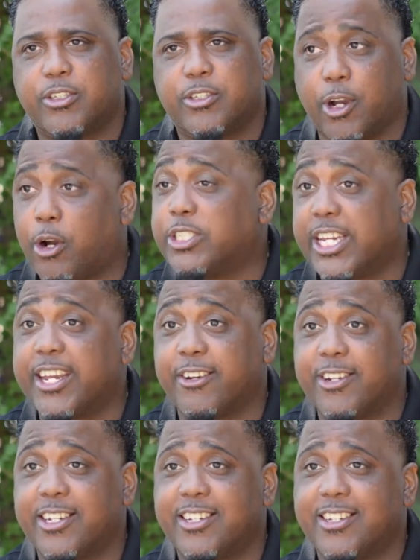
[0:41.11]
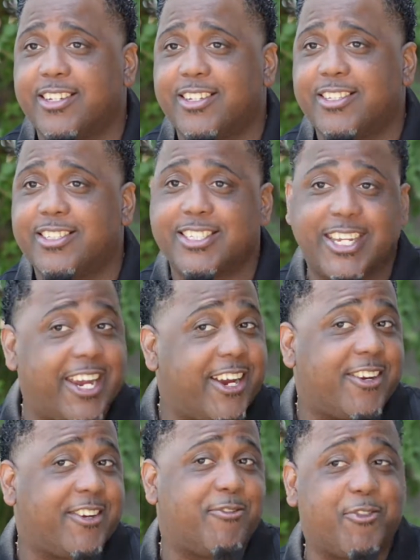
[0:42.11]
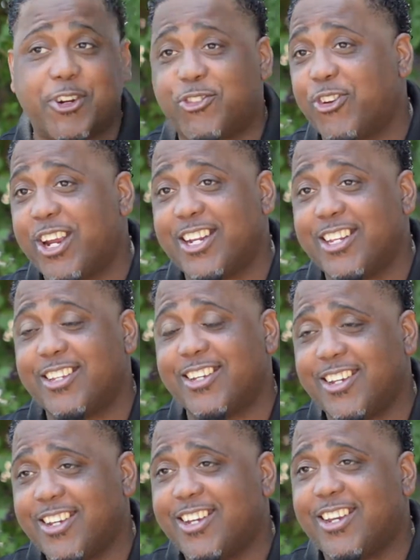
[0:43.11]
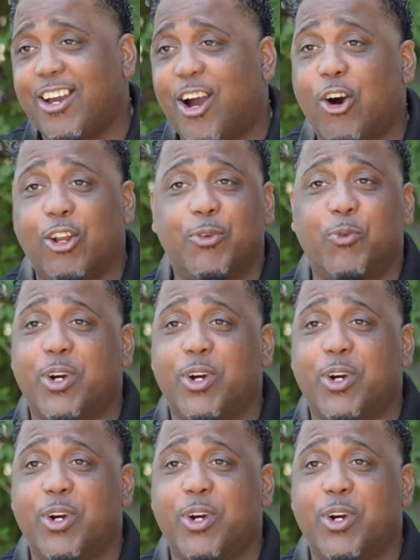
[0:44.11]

So I was angry, scared, and frustrated all in